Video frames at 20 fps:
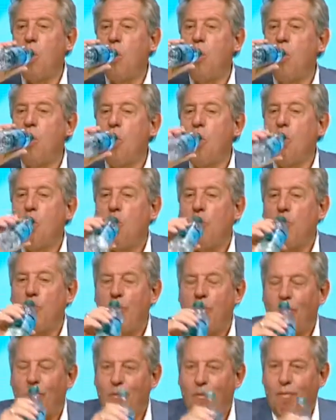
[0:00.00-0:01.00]

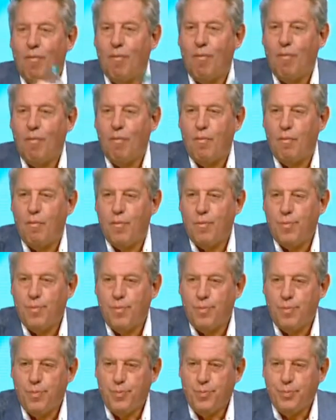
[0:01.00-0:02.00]

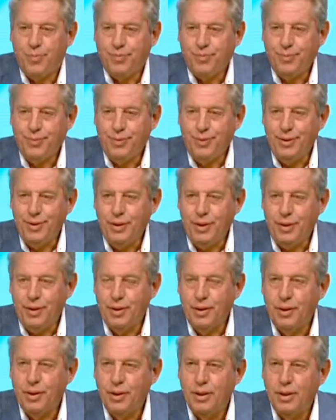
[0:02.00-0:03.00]

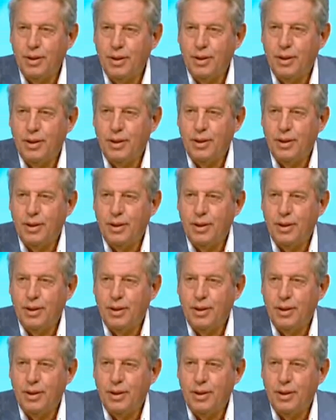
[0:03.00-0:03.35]
(silence)